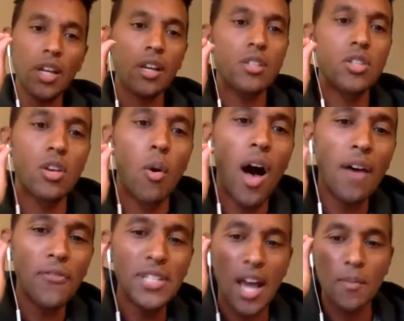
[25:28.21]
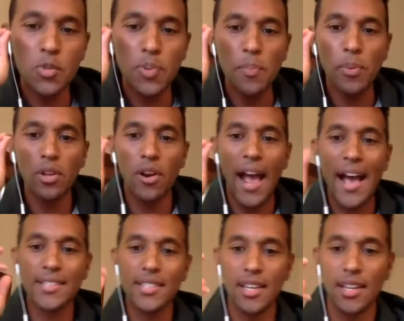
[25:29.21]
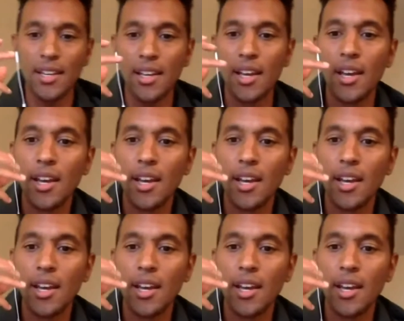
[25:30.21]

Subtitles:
So oftentimes people are asking,